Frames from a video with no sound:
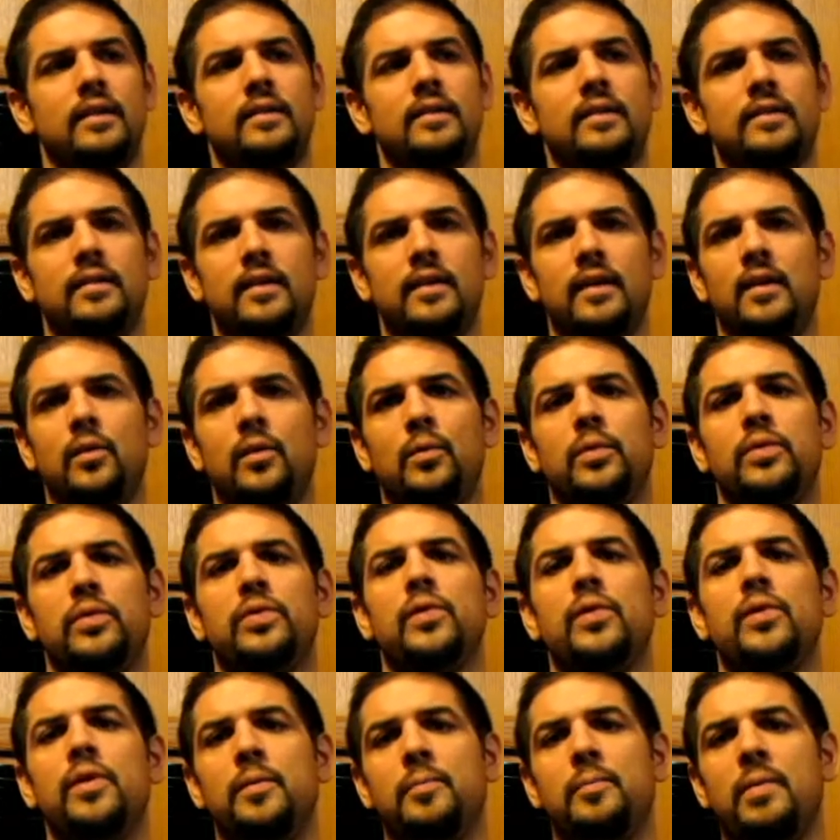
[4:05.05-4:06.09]
sitting with
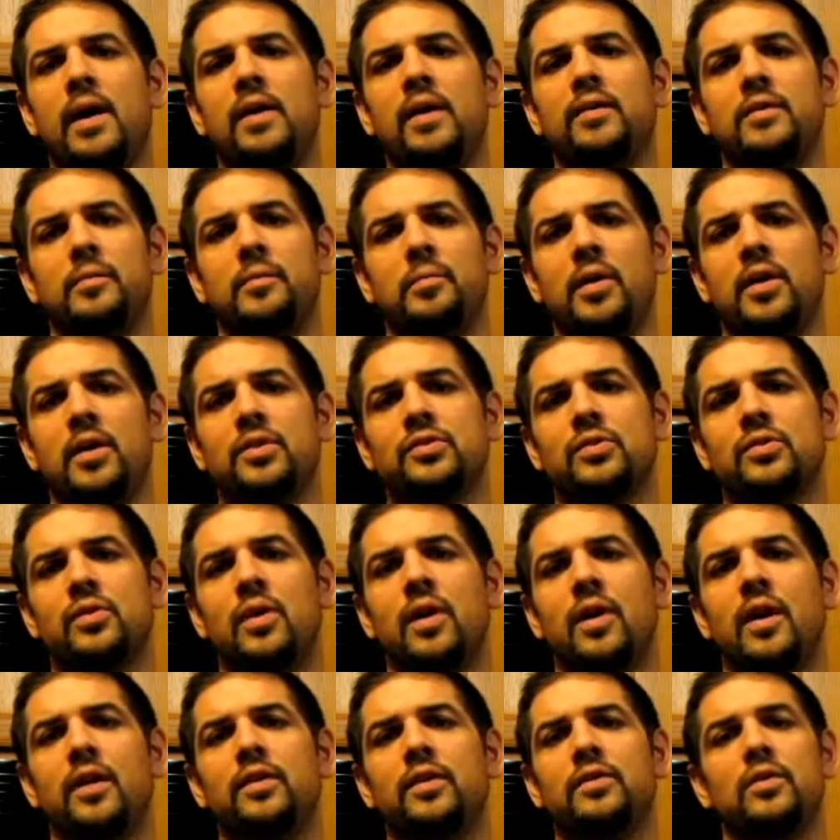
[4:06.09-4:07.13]
30 pounds of pressure
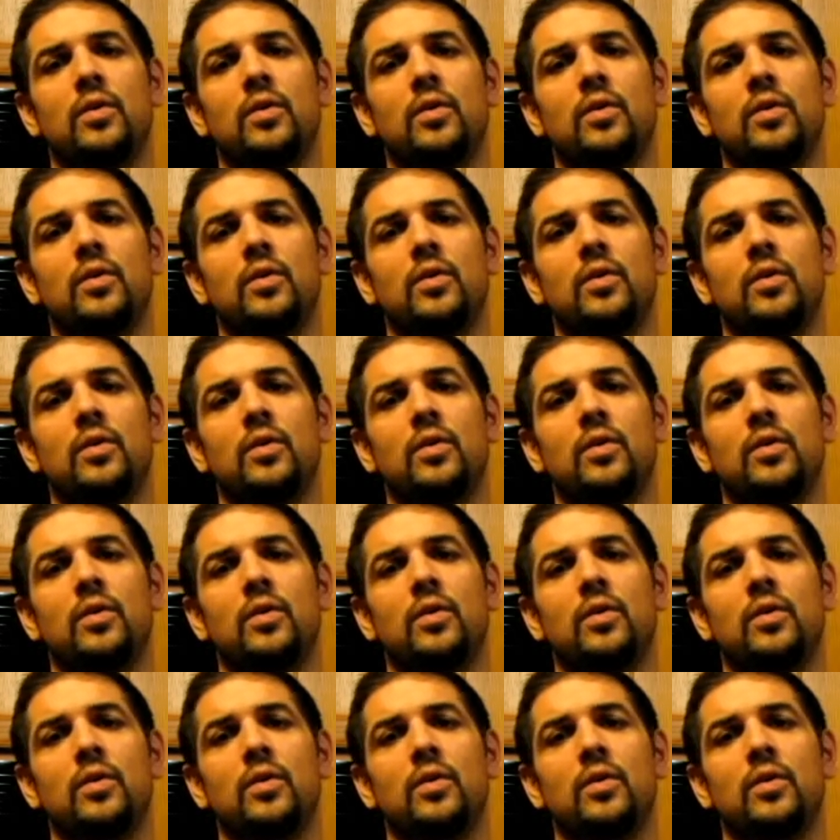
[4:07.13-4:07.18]
on it.